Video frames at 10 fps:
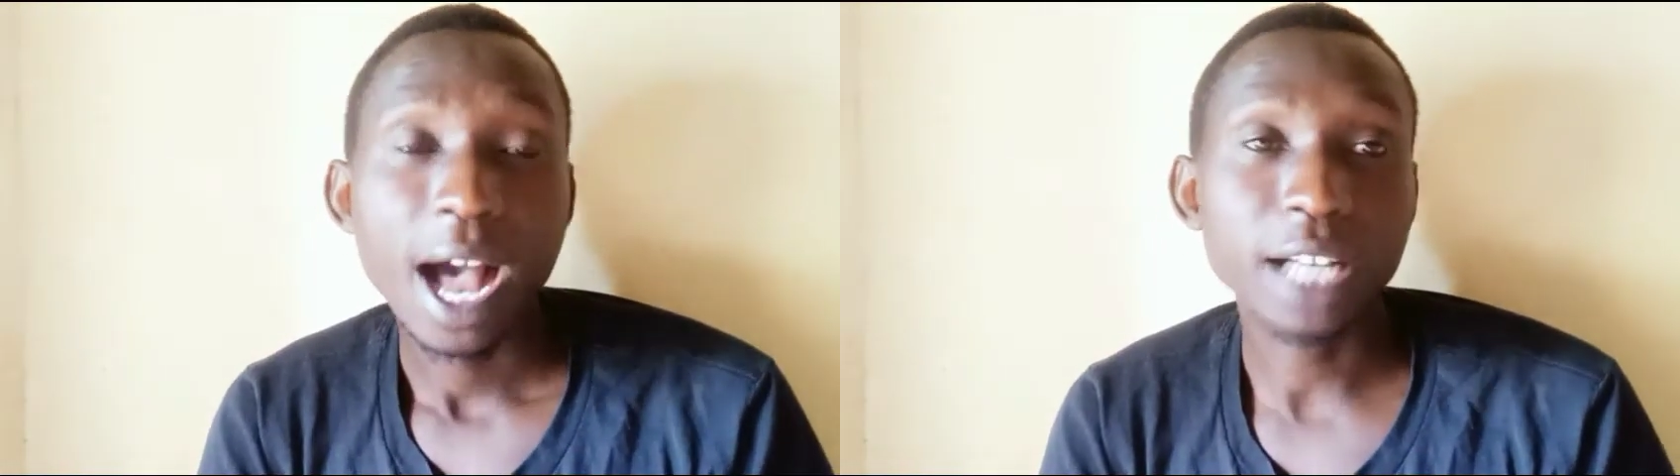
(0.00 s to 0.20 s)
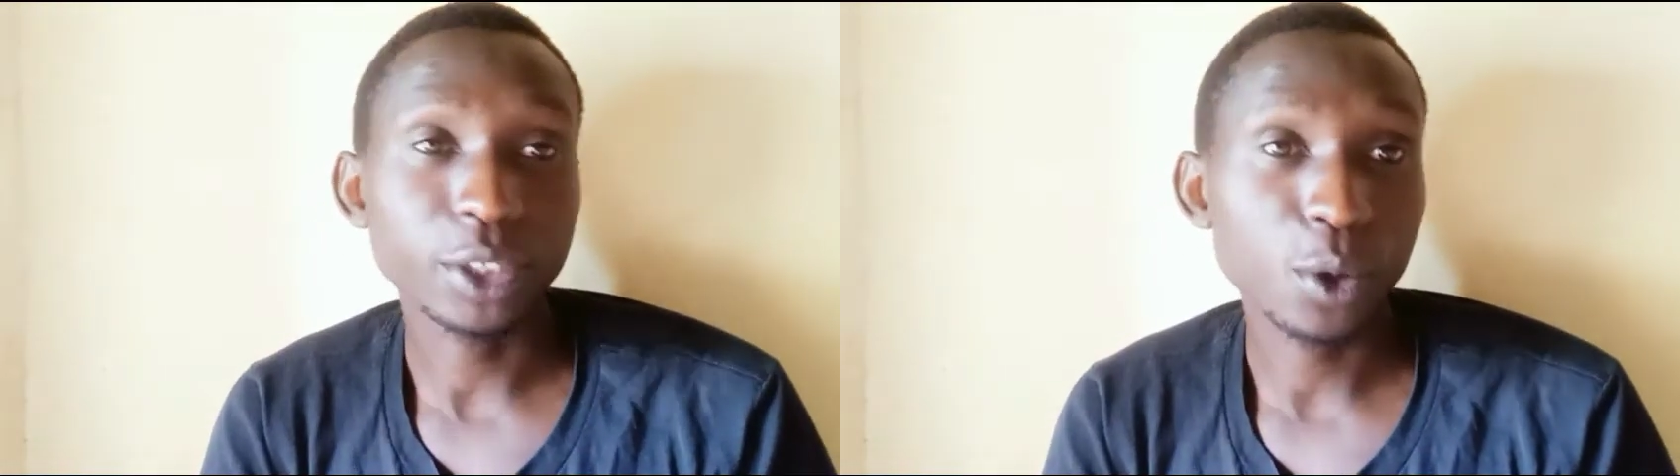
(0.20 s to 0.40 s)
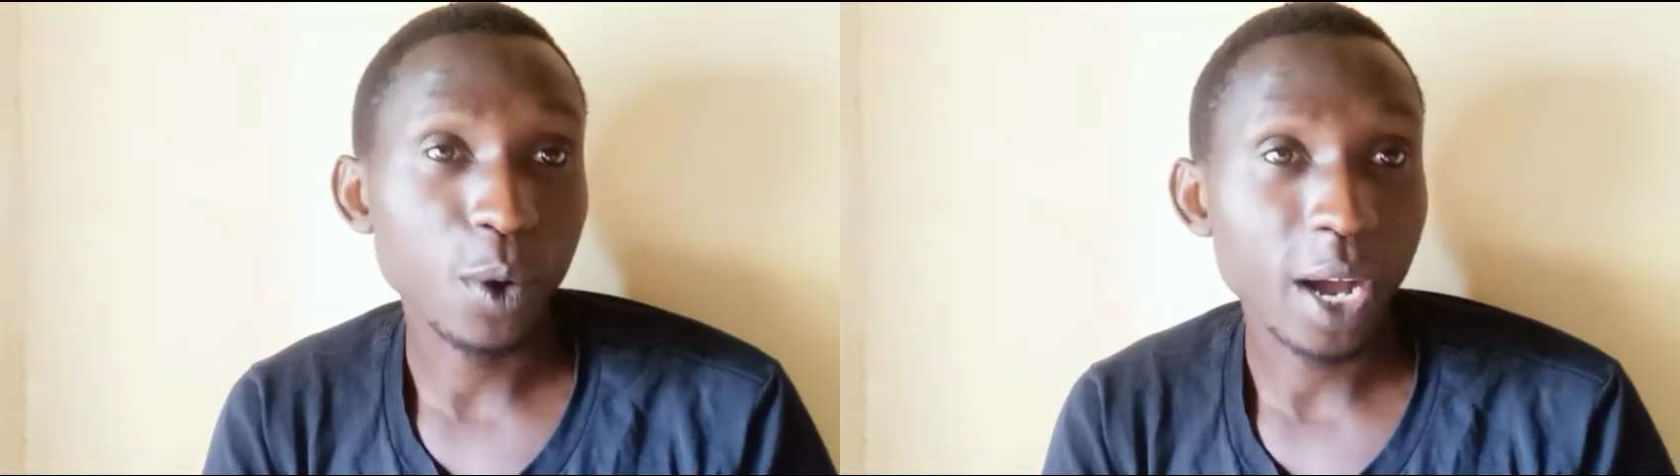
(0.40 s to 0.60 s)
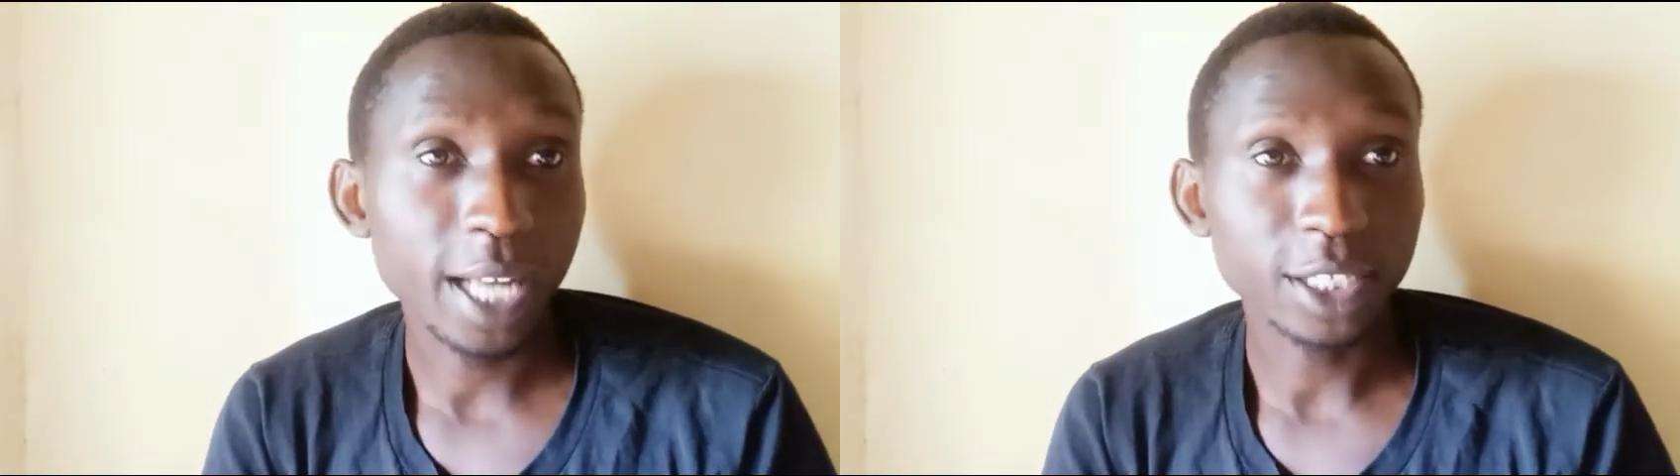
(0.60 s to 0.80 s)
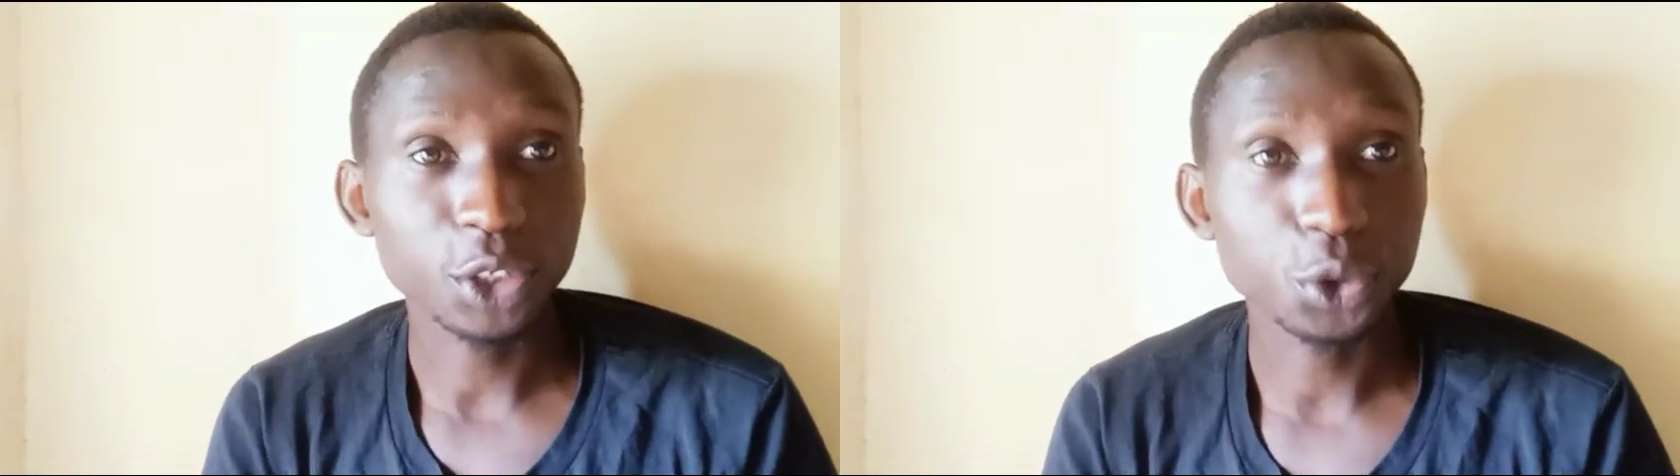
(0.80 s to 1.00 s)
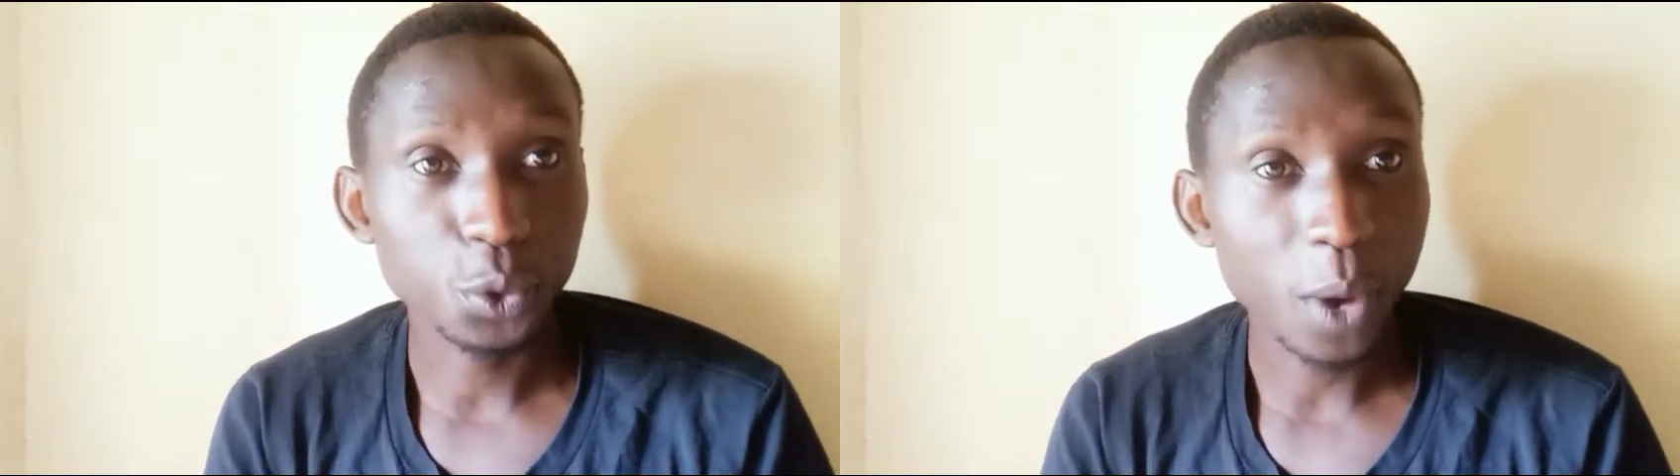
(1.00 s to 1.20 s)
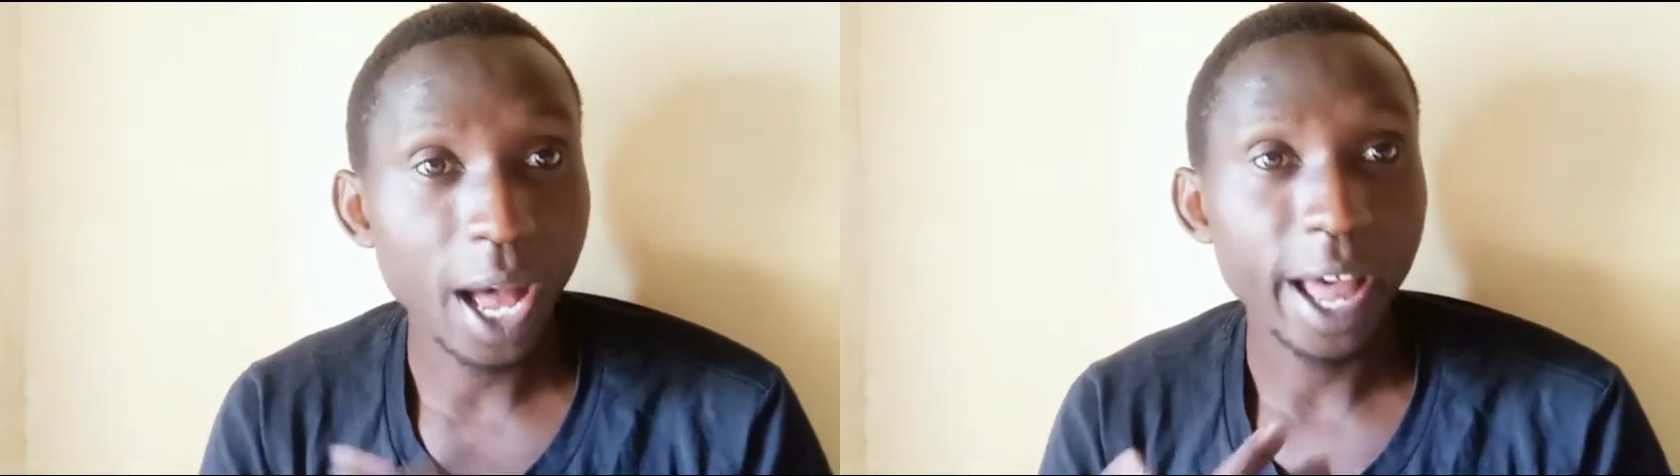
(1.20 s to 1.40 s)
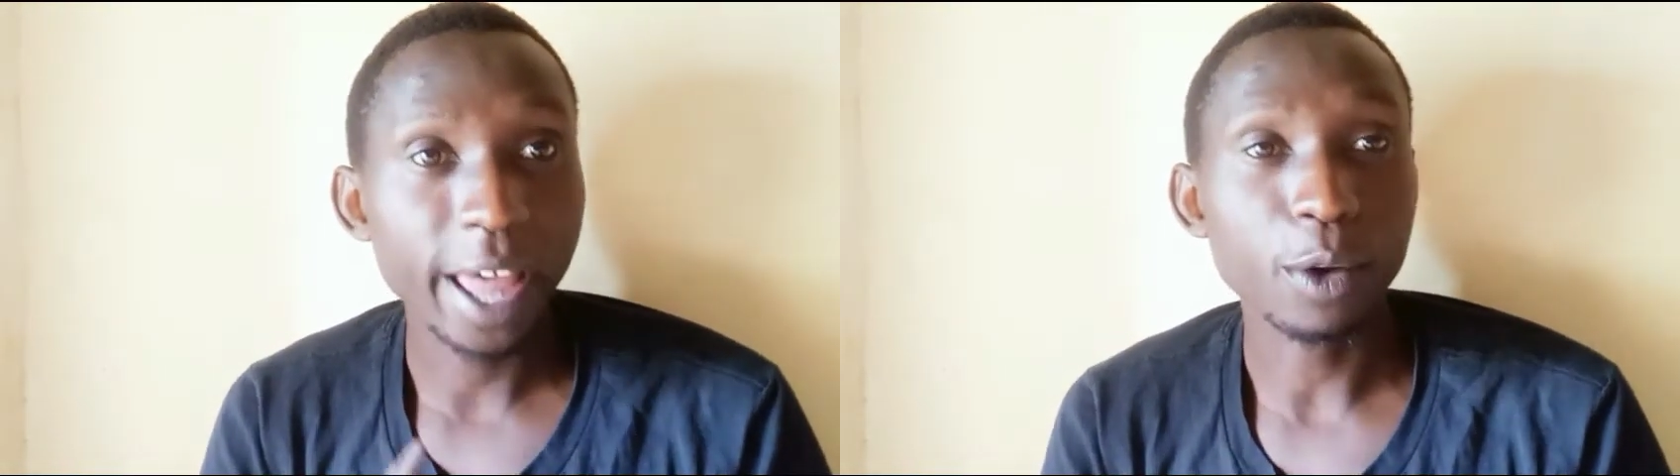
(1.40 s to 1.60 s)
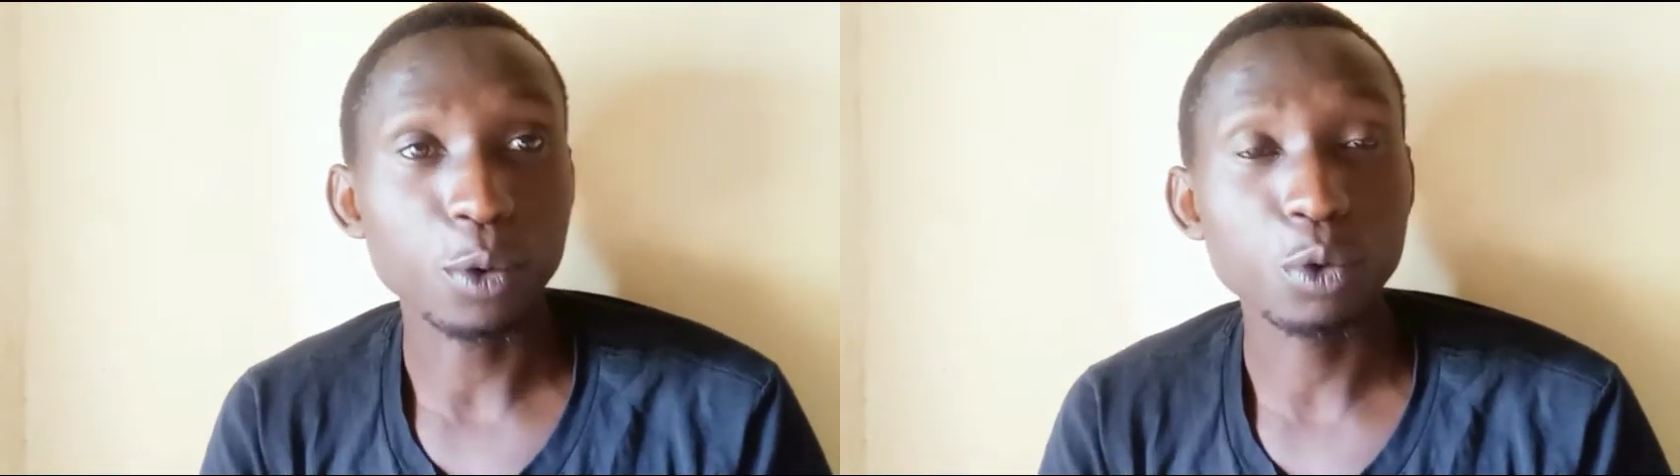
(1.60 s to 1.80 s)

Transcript: as long as you are a